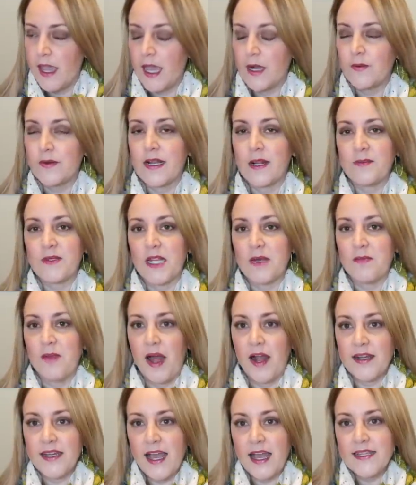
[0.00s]
And when I'm done
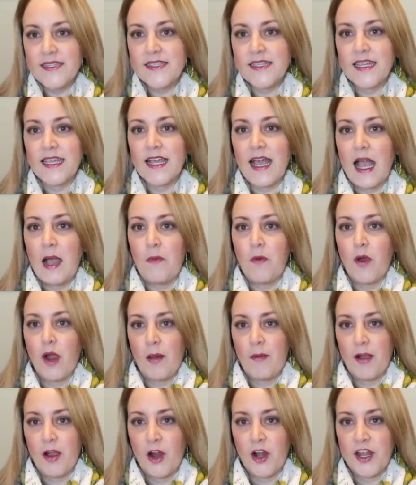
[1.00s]
podcasting, I will
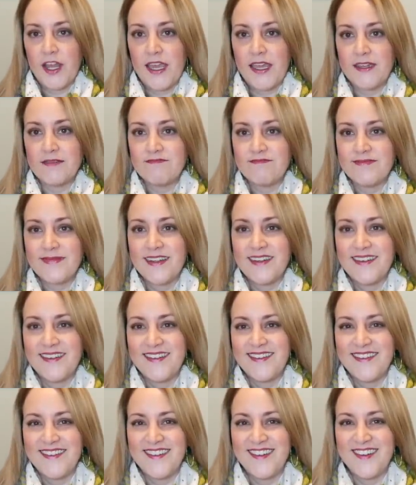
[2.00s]
grab a cardigan
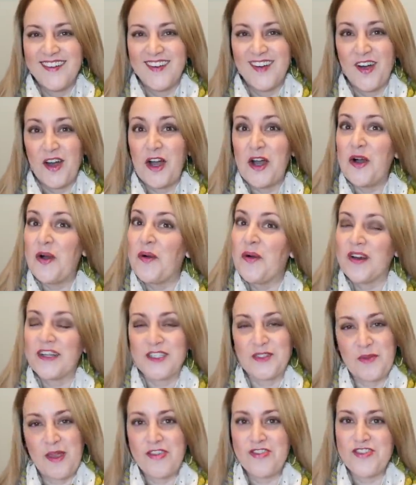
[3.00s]
or a
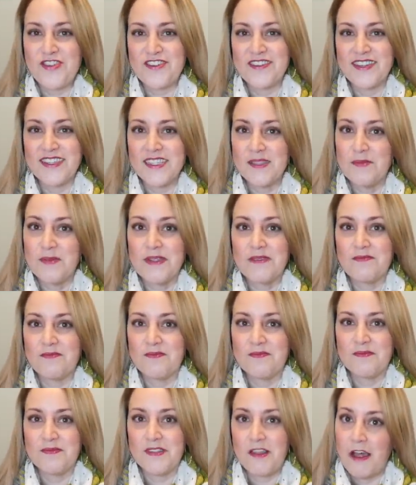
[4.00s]
sweatshirt because I'm
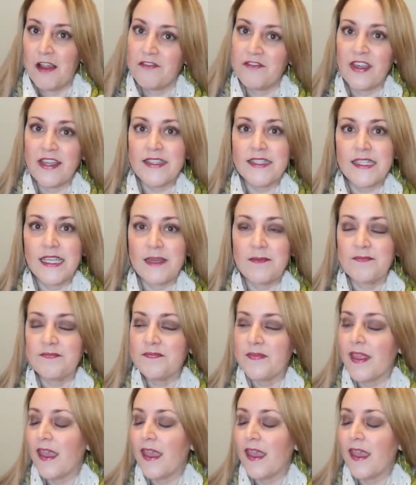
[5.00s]
not fancy.